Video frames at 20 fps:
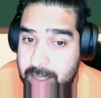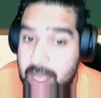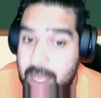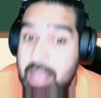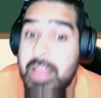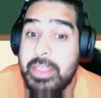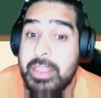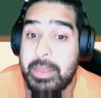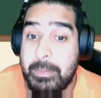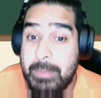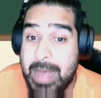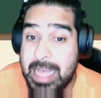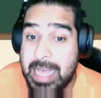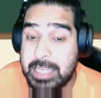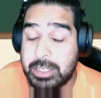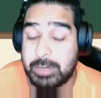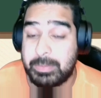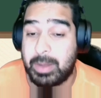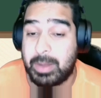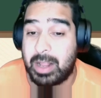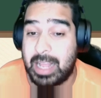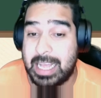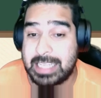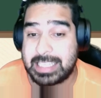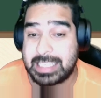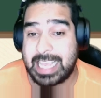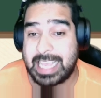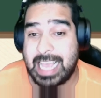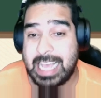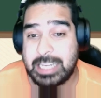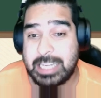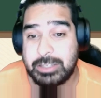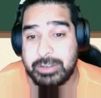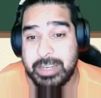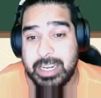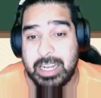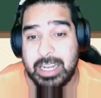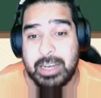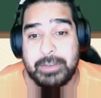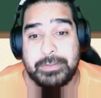The Master Ball has a catch
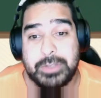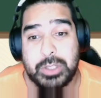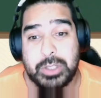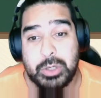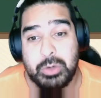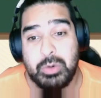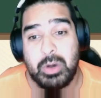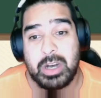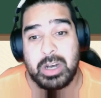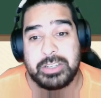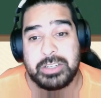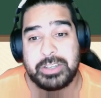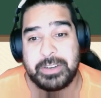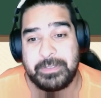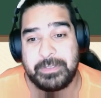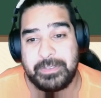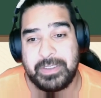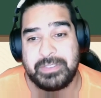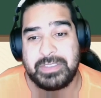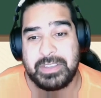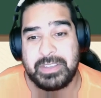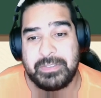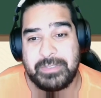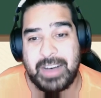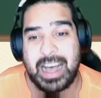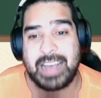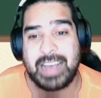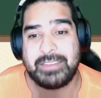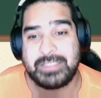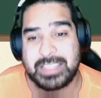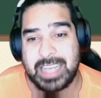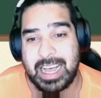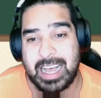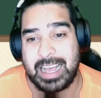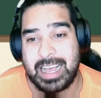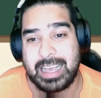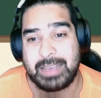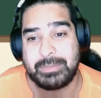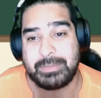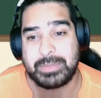rate of 255
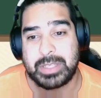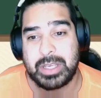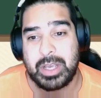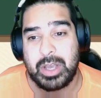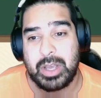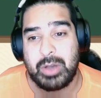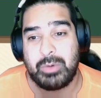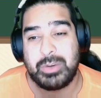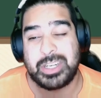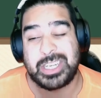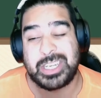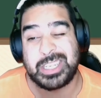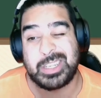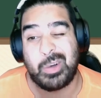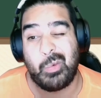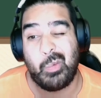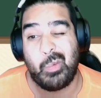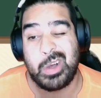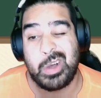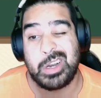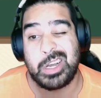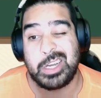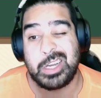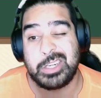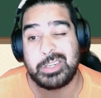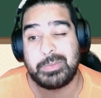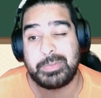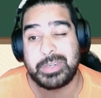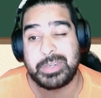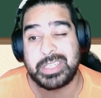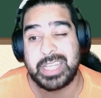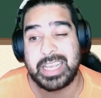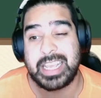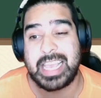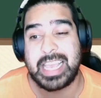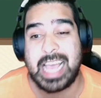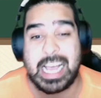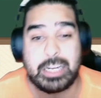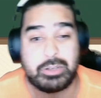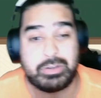times, which is a
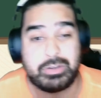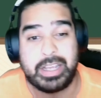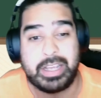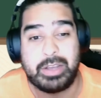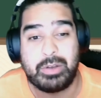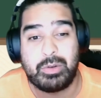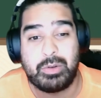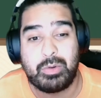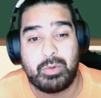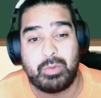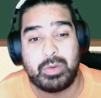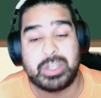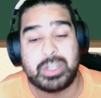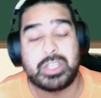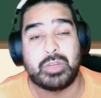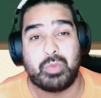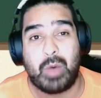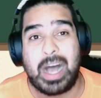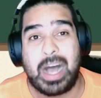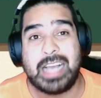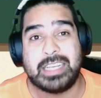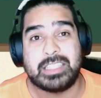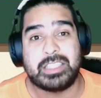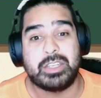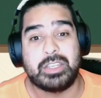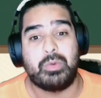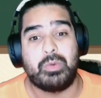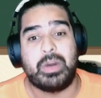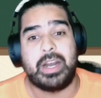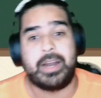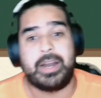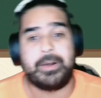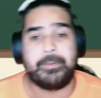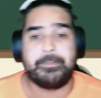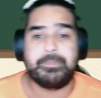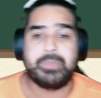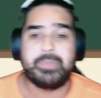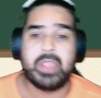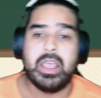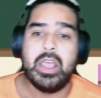100% catch rate, which is why it's so rare.
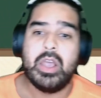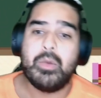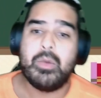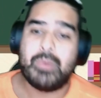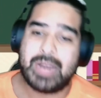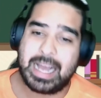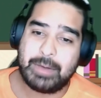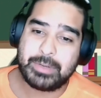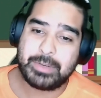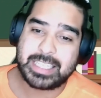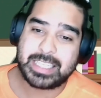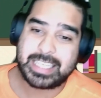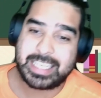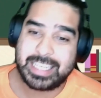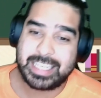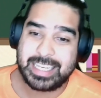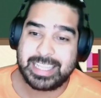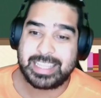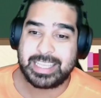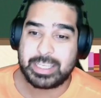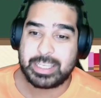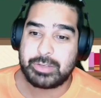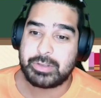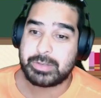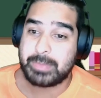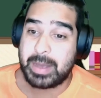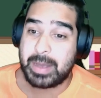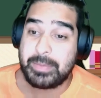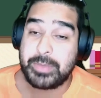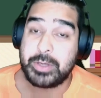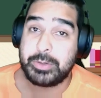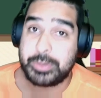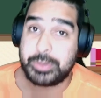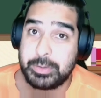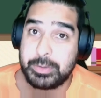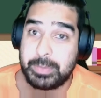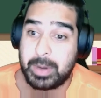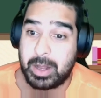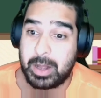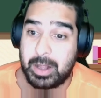When I was a kid, this was my
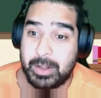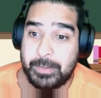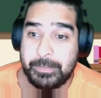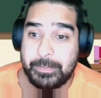Mewtwo ball.